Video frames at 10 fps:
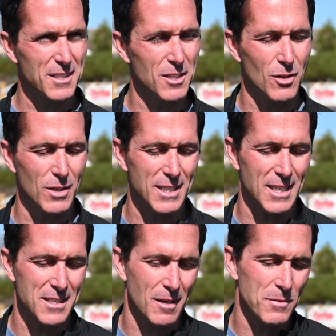So
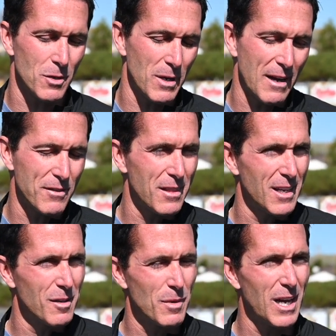it's something we have to
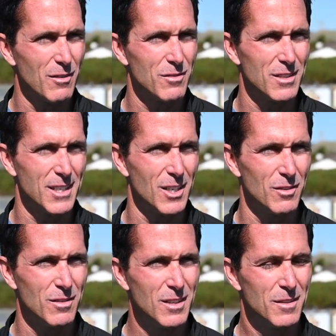think about, you know.